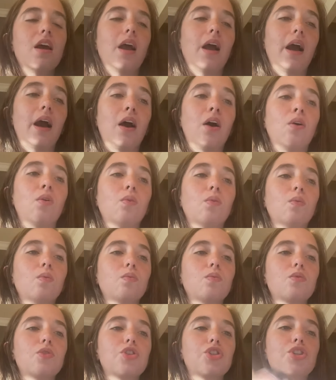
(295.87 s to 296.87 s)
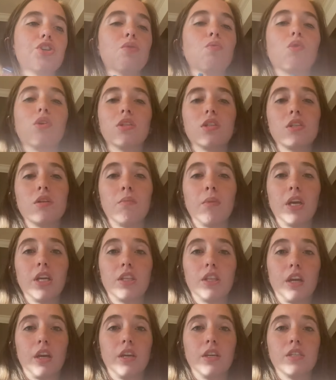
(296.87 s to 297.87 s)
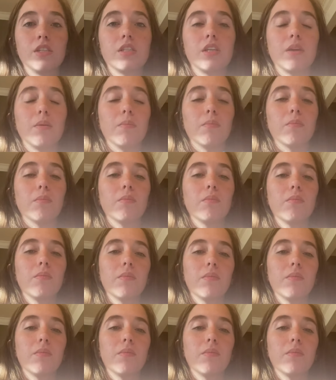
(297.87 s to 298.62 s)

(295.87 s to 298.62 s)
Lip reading: how she wants to make things seem